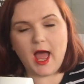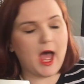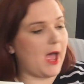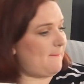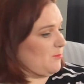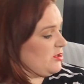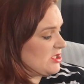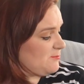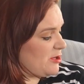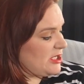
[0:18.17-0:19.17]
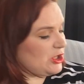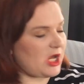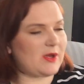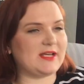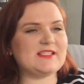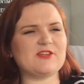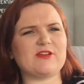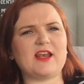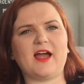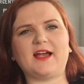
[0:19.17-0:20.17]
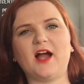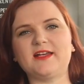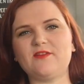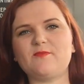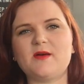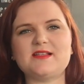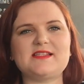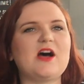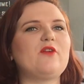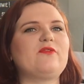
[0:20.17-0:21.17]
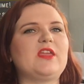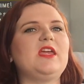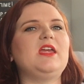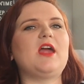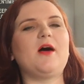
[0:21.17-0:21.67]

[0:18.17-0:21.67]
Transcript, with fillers: um, which is pretty good going considering like I give myself the,